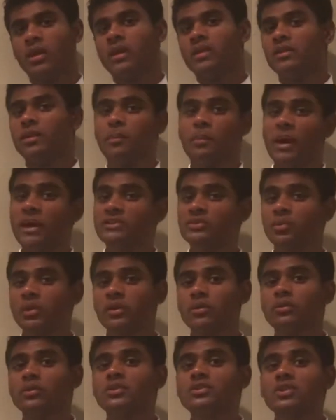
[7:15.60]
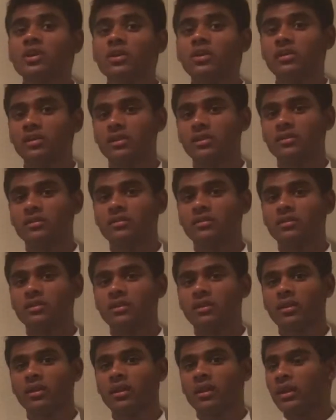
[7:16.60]
The best way to ensure this
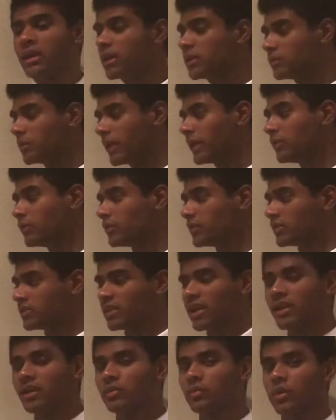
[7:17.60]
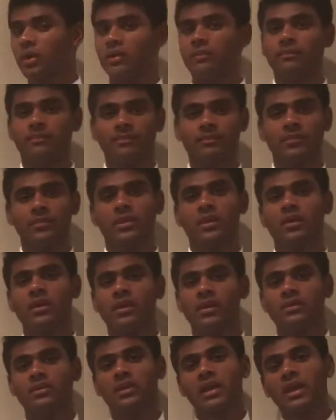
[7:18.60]
is by doing the second one.
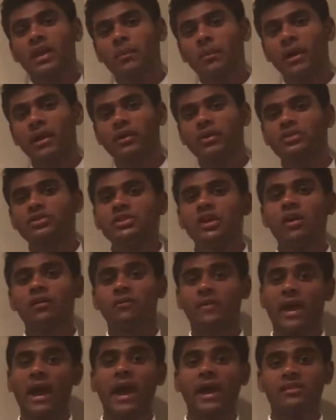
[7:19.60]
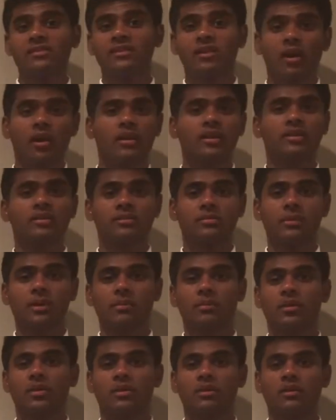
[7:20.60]
Think about yourself as an audience
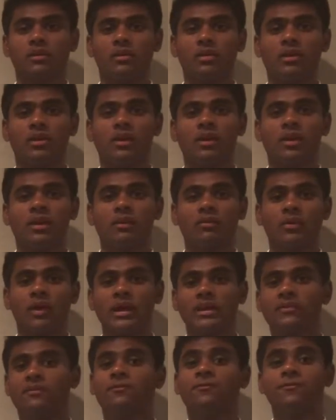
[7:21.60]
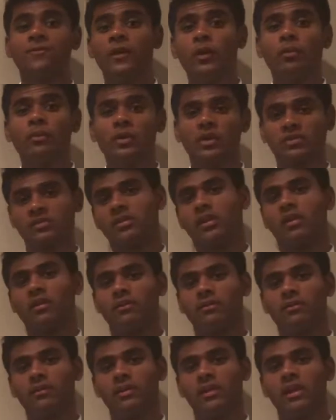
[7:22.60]
member. Right? Film yourself.
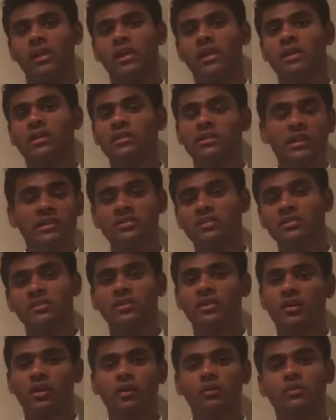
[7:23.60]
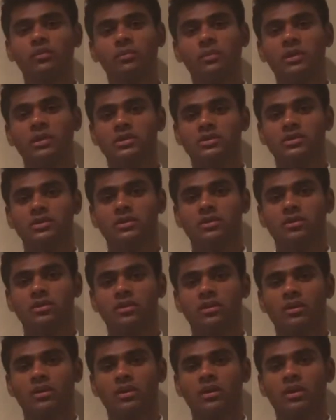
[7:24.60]
Listen to your own speech.
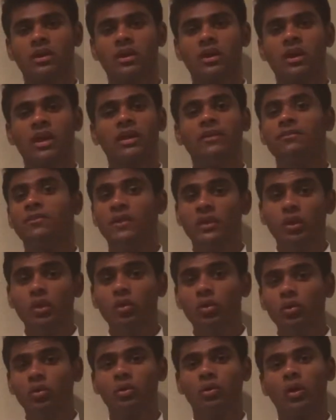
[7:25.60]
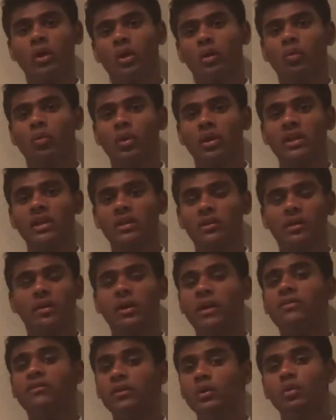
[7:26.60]
If you
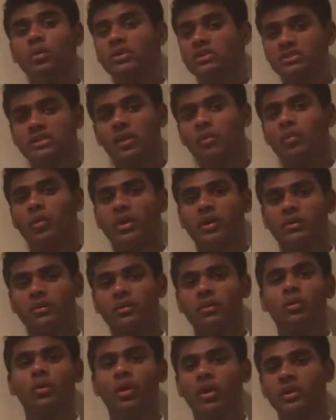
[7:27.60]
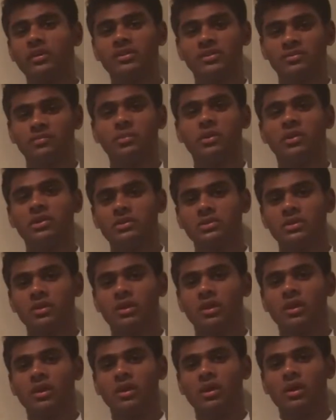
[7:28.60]
were someone who heard this speech,
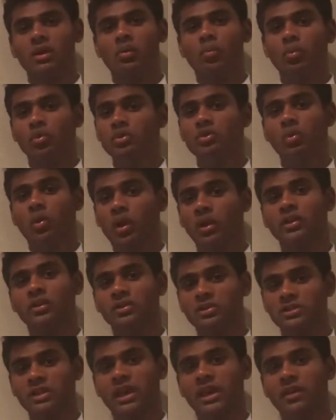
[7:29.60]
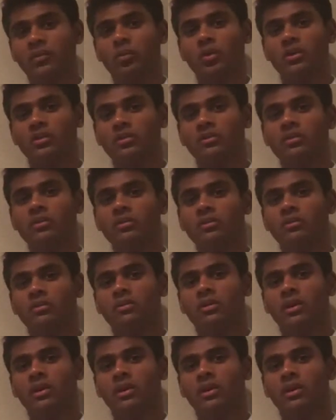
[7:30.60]
would you understand what to do?